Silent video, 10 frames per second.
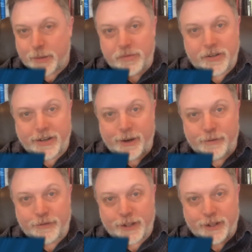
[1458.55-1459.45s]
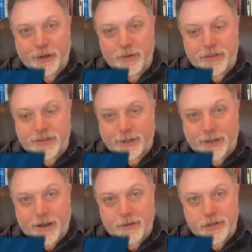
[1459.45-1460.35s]
I'm sitting here fiddling with the
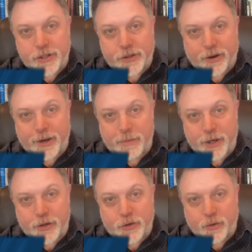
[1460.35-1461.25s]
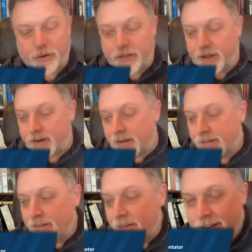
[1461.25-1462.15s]
technology, trying to make sure that
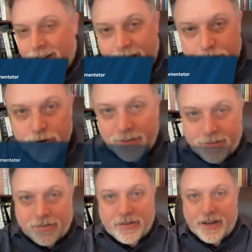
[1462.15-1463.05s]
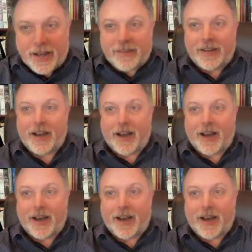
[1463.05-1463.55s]
I don't get disconnected.